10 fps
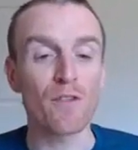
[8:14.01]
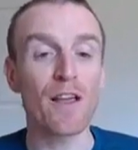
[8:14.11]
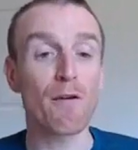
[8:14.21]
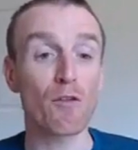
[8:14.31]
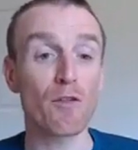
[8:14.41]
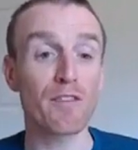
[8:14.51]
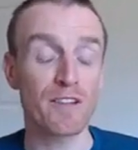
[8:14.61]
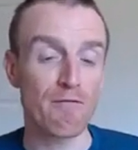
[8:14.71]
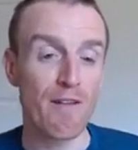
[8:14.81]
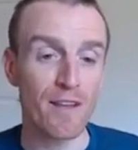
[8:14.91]
0 is
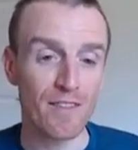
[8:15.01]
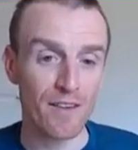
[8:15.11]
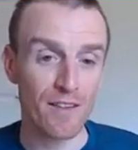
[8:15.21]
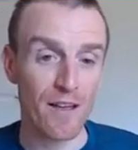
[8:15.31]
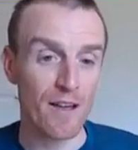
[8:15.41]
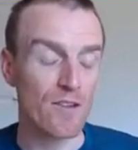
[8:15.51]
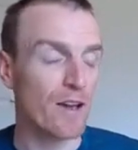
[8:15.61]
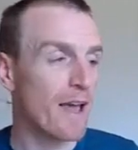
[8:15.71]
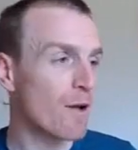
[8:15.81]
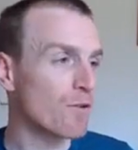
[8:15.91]
obviously rest, that's sitting in your
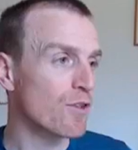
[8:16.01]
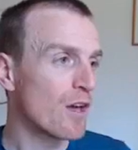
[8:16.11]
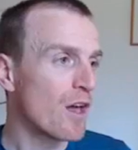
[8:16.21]
couch.